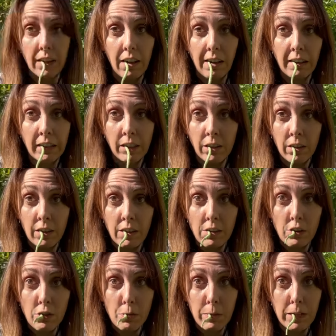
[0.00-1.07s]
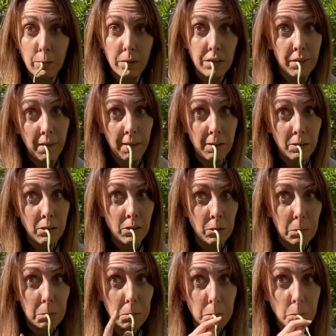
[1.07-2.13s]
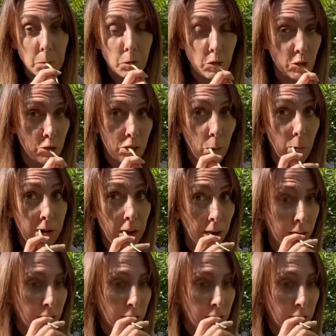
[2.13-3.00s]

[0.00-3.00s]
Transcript: anger issues maybe, I don't know. You tell me.